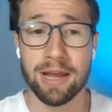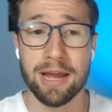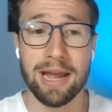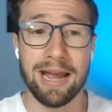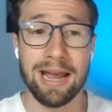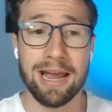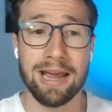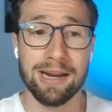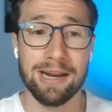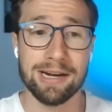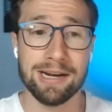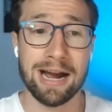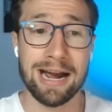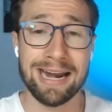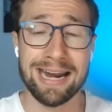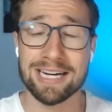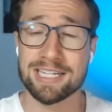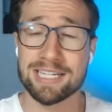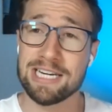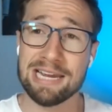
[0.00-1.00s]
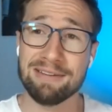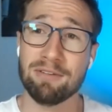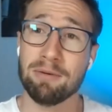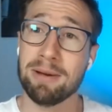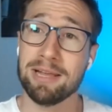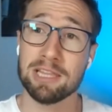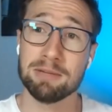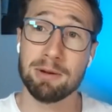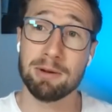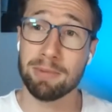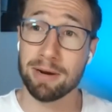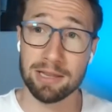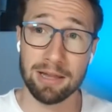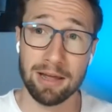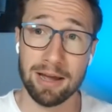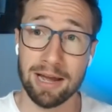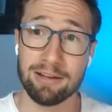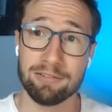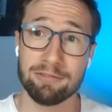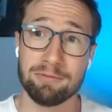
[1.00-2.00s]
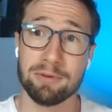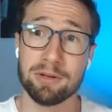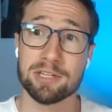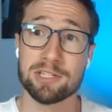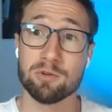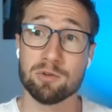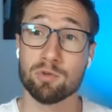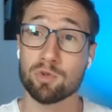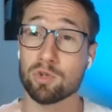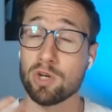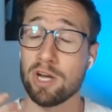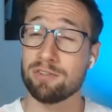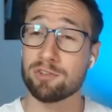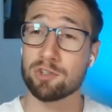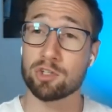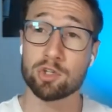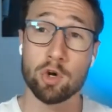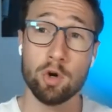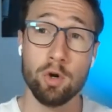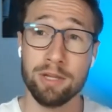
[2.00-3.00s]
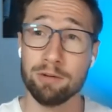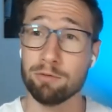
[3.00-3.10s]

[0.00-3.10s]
And I'd actually never met them in my life because it was, it was a totally